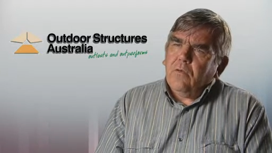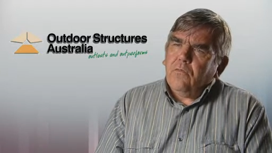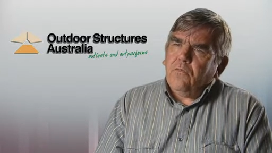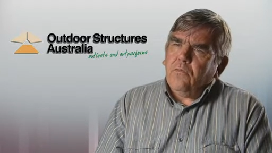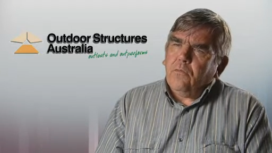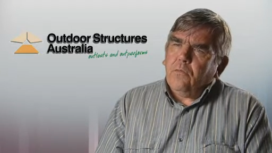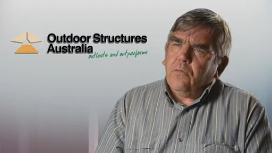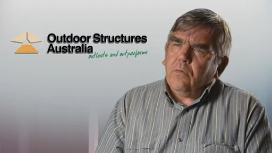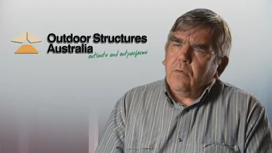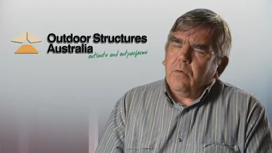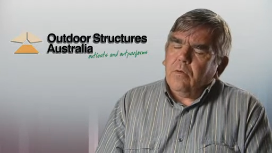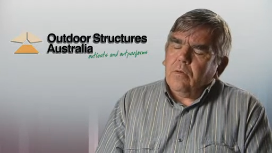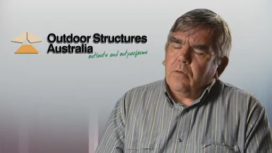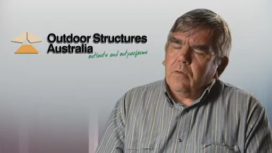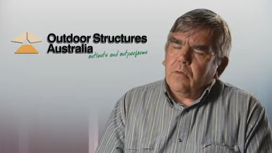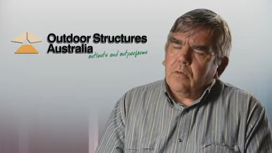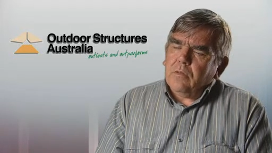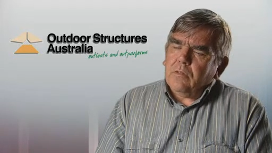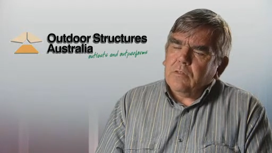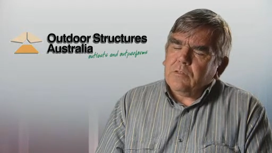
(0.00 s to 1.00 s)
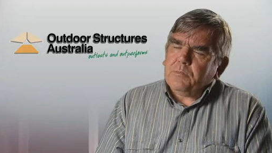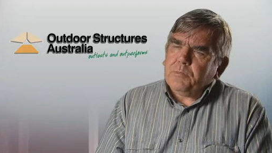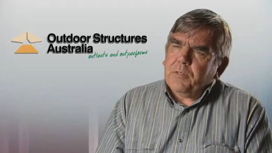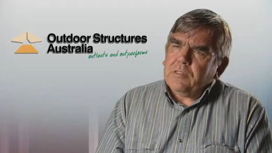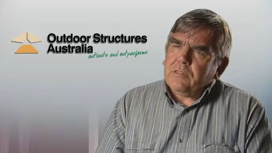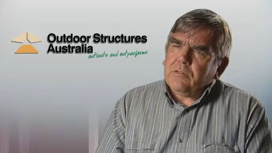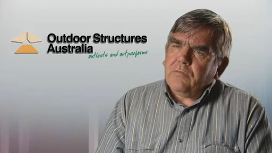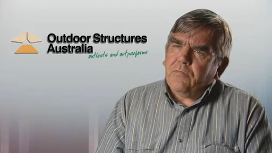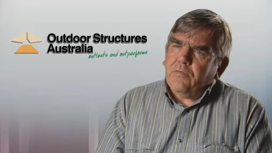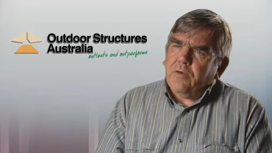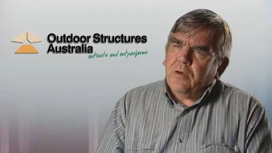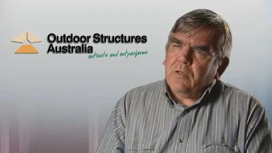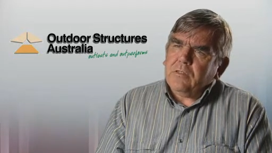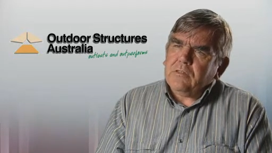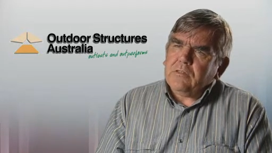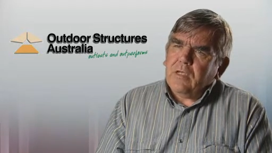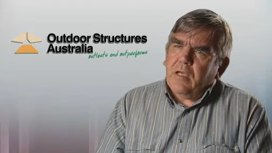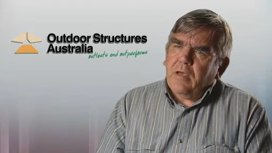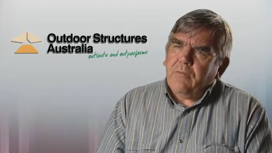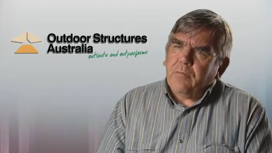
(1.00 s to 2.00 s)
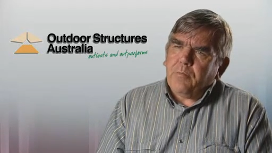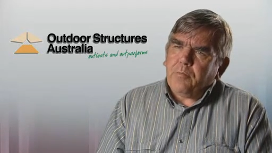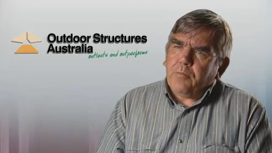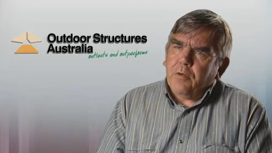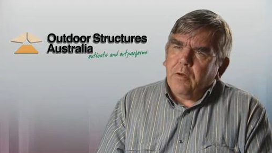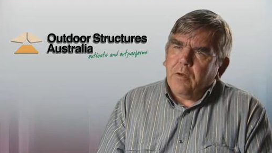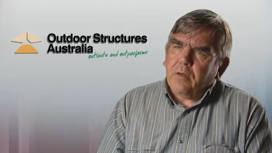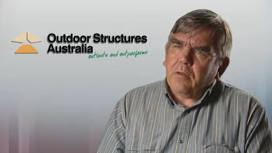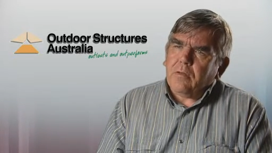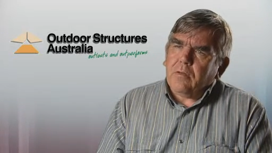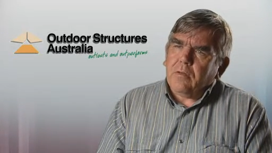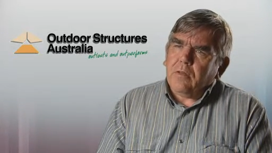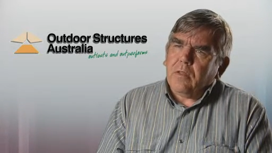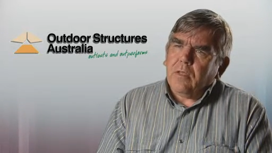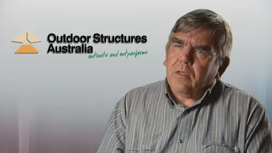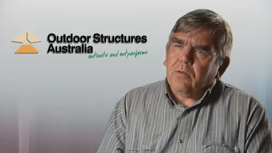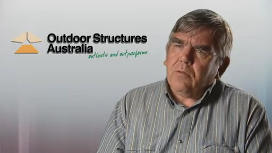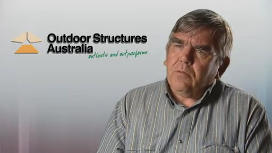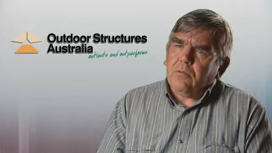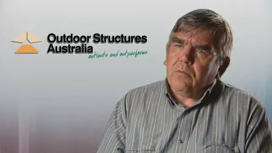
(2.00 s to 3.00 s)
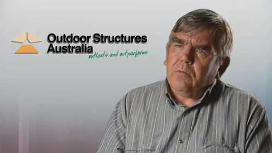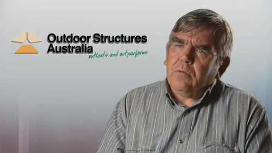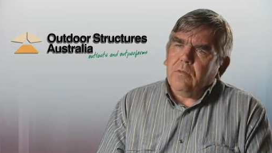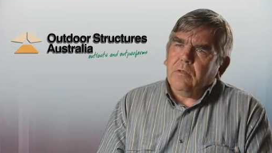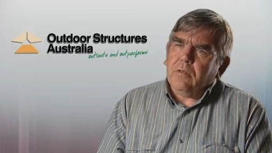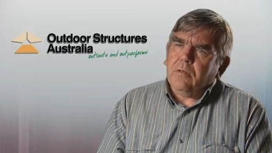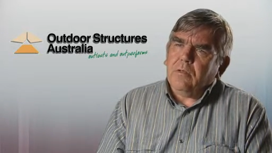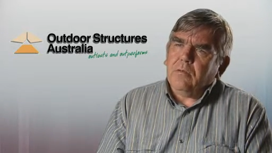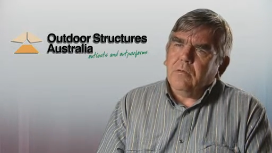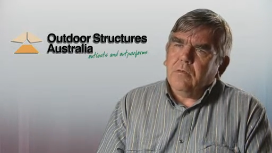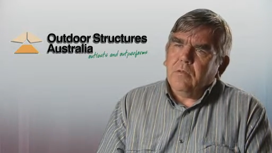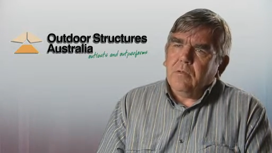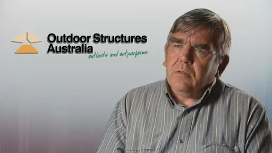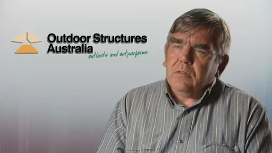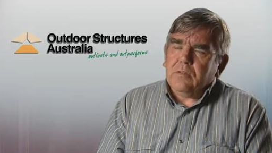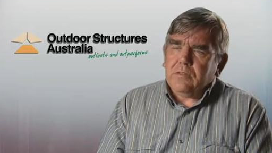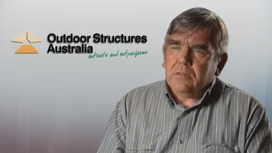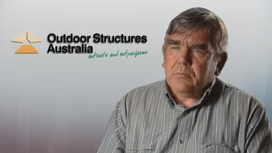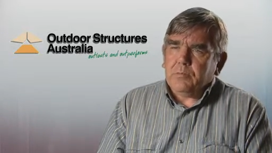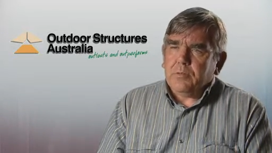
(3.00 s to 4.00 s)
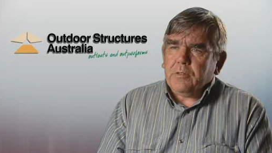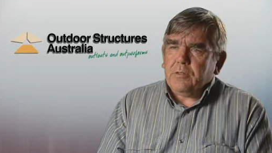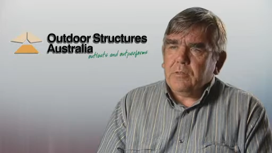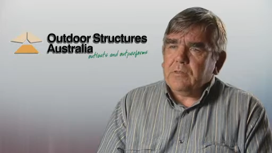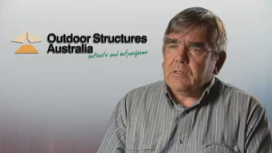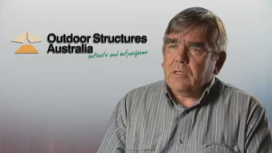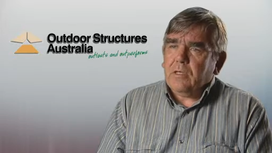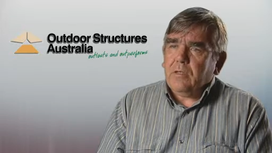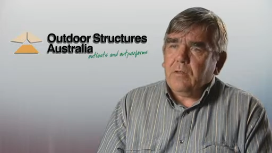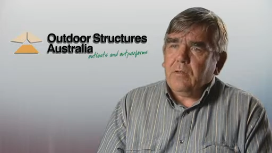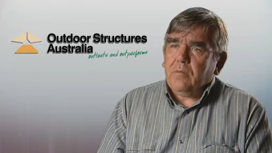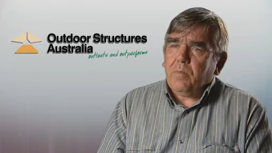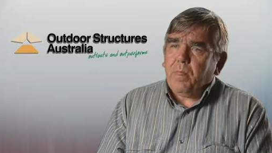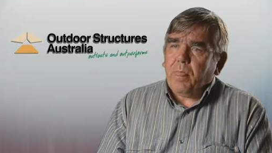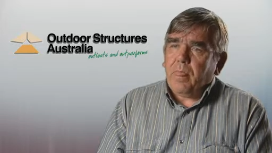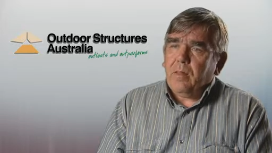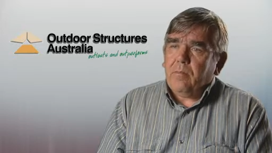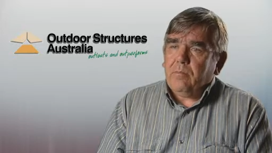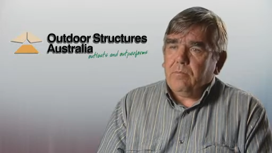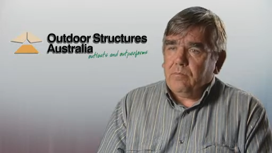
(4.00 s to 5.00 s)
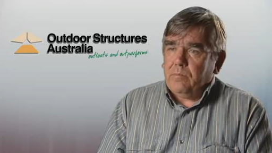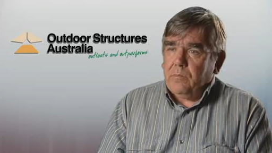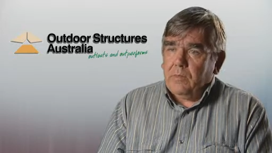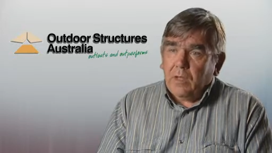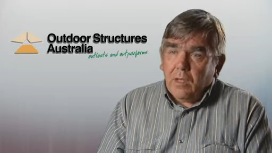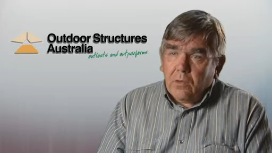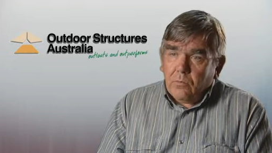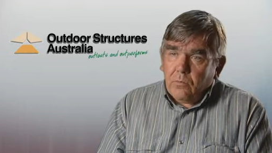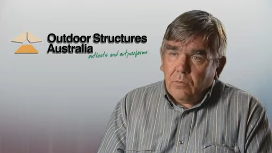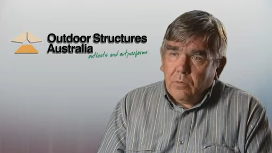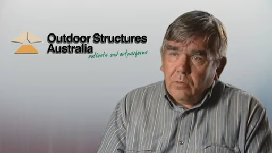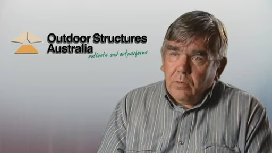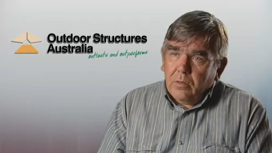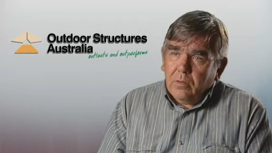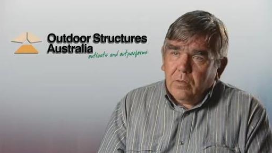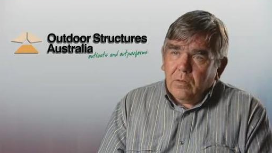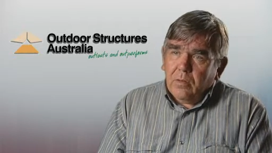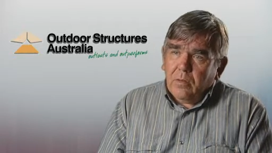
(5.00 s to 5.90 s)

for specifiers to have a product that they could simply say deckwood,